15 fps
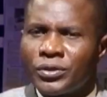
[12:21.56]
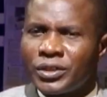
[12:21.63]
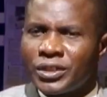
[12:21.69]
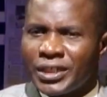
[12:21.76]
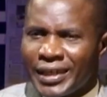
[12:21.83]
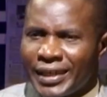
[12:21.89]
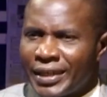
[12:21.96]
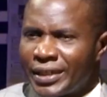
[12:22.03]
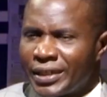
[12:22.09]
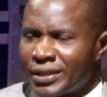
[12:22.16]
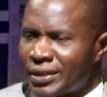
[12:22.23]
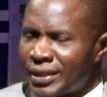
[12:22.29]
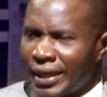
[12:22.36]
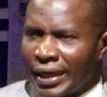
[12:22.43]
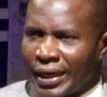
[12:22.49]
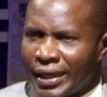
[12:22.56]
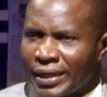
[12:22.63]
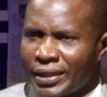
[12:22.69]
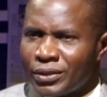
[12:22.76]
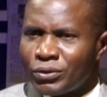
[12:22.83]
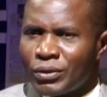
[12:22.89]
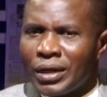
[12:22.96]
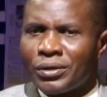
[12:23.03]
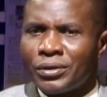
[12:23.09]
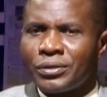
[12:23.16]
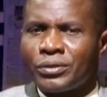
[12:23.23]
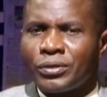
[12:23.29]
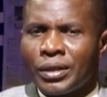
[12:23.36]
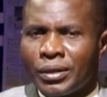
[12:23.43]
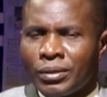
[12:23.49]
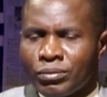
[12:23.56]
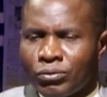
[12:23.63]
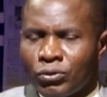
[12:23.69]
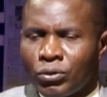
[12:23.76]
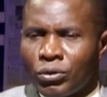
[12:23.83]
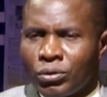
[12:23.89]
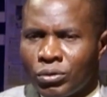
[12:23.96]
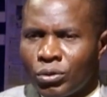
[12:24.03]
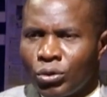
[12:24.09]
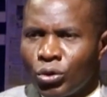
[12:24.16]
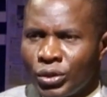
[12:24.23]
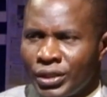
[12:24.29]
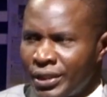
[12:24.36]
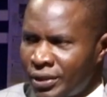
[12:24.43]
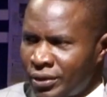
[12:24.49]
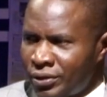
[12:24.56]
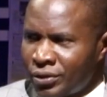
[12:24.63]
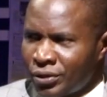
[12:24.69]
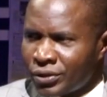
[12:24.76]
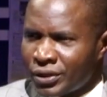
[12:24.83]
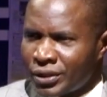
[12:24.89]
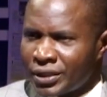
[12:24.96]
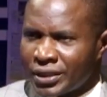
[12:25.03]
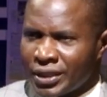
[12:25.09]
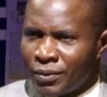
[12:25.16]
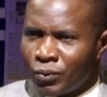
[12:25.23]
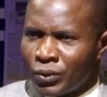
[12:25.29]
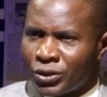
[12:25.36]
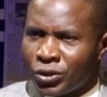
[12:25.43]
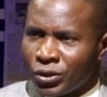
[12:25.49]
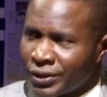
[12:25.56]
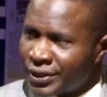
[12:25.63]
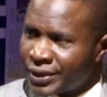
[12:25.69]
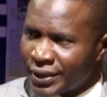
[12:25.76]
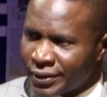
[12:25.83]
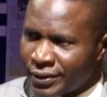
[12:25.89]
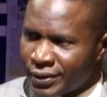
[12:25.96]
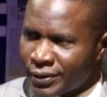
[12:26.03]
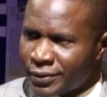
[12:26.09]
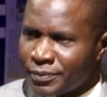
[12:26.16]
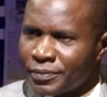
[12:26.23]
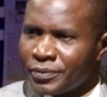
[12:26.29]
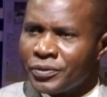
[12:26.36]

drinking it again, you are loading your system with toxins.